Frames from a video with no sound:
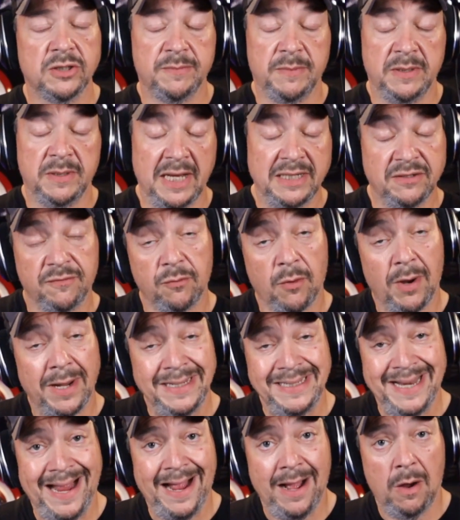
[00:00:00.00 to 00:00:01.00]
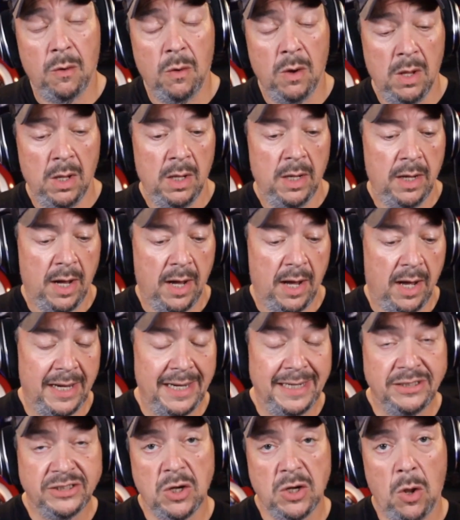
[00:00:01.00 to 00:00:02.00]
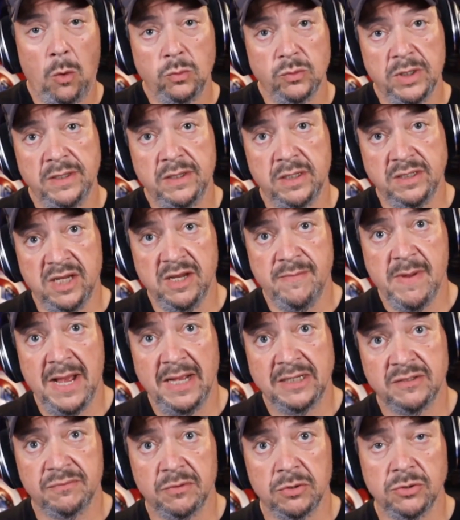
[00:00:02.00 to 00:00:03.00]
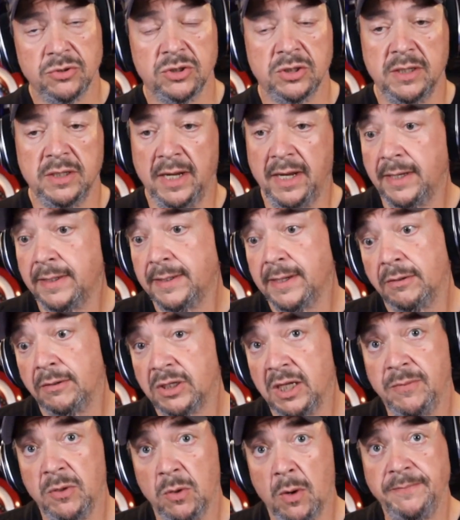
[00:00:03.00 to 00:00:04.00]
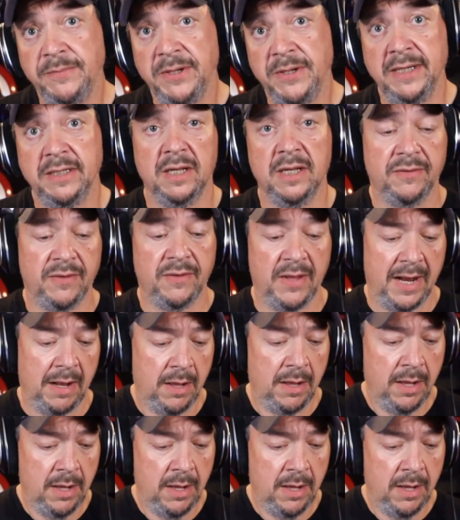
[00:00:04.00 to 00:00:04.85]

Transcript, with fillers: But as of right now, uh, it's only the DMAS version, and I'll keep you updated on that.